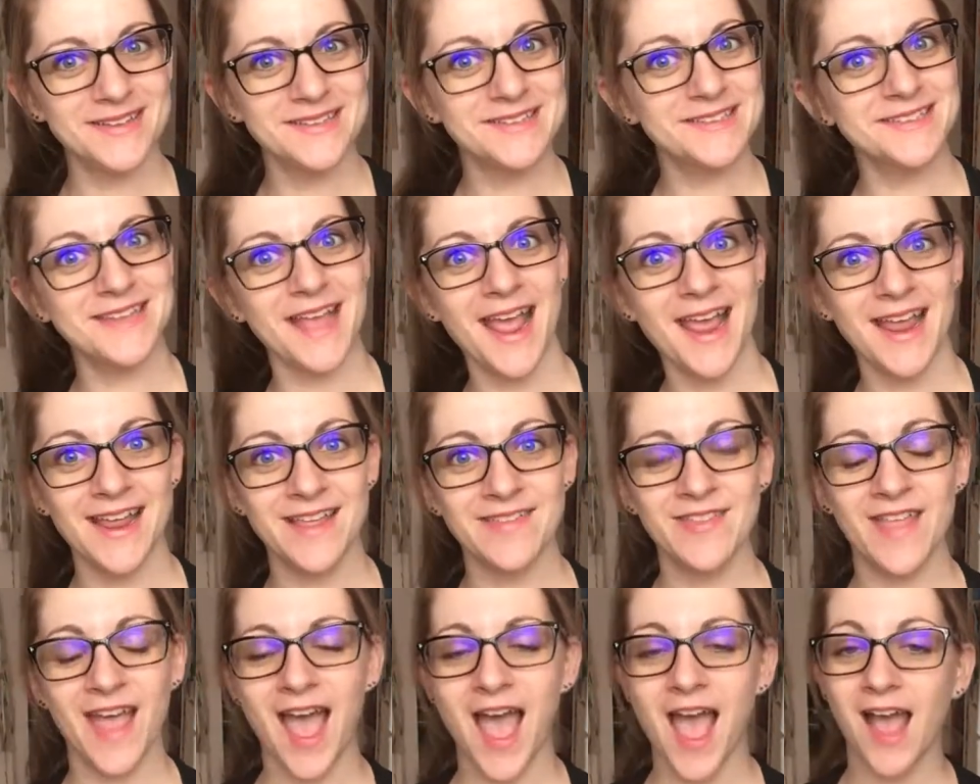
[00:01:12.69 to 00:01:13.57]

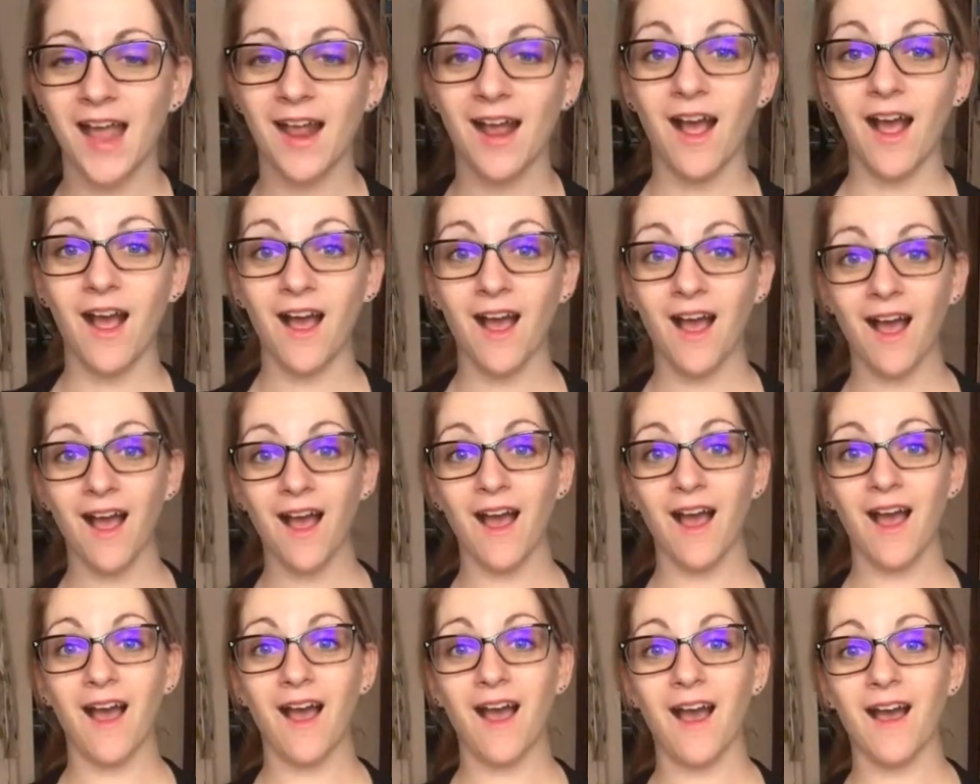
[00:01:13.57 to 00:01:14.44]
saying that.
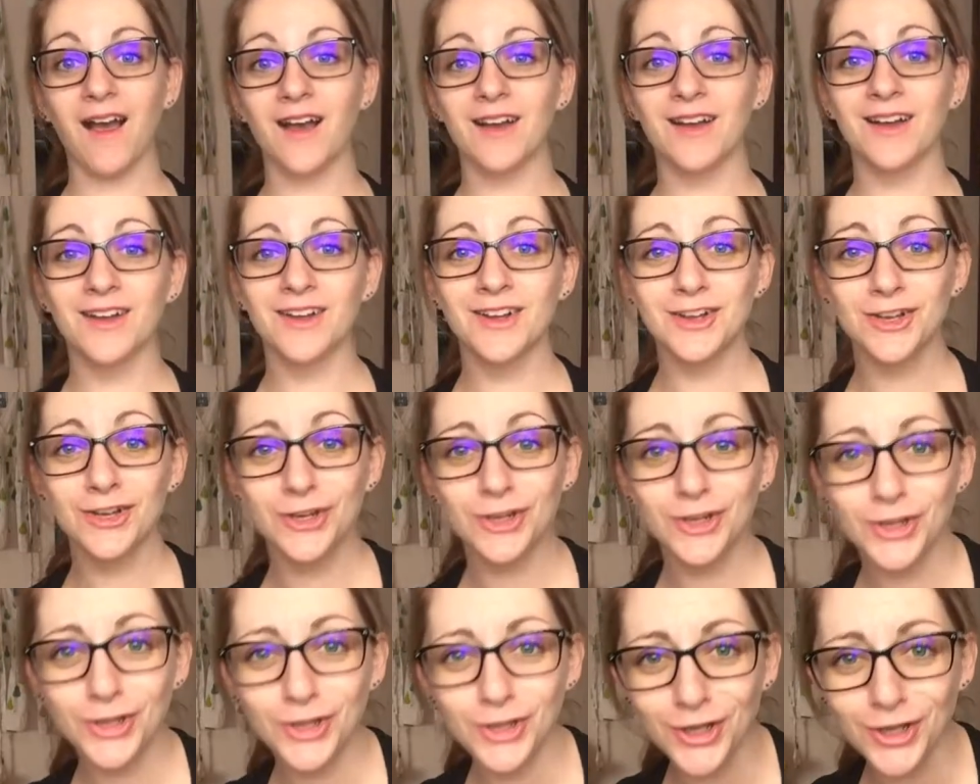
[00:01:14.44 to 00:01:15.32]

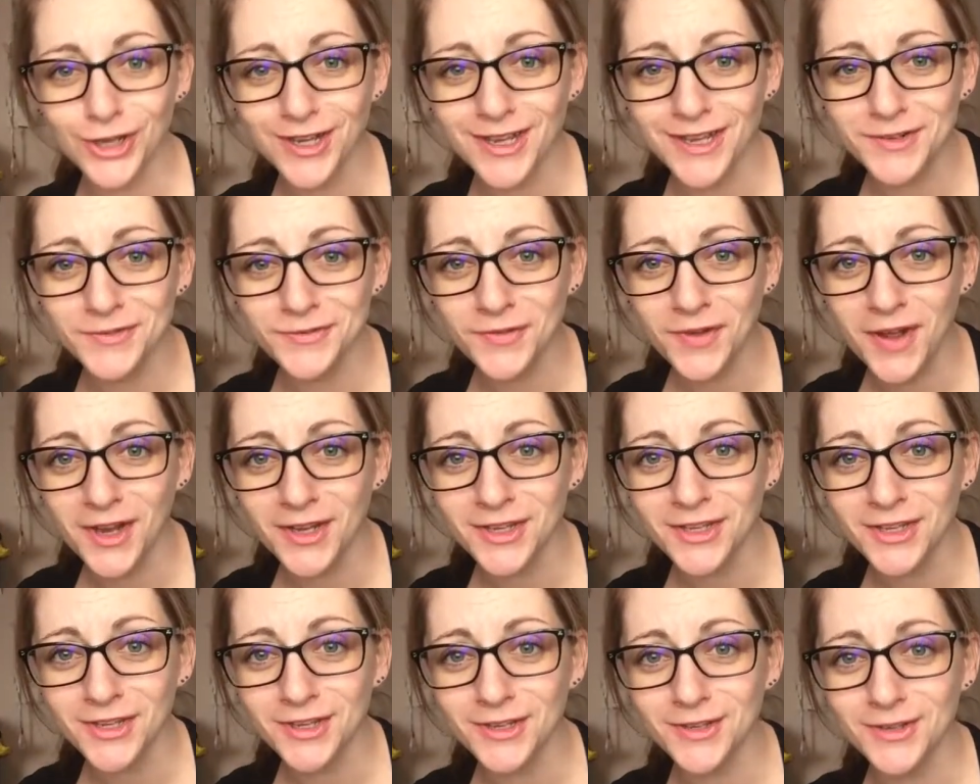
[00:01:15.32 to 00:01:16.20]
Good,
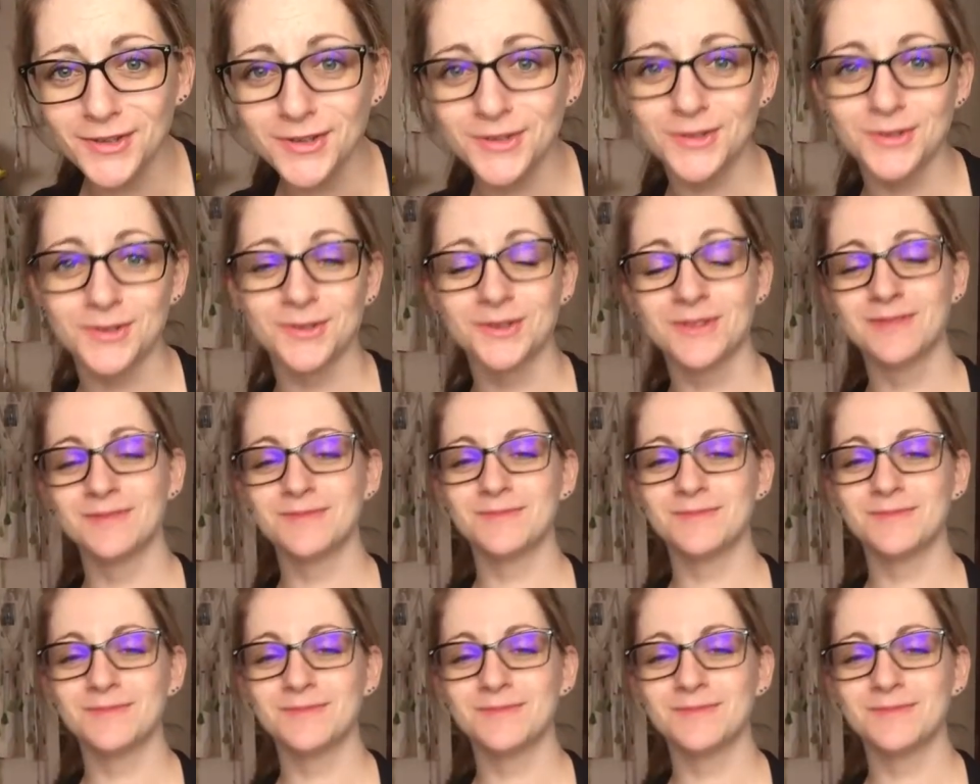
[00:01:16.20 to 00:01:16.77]
fuck you.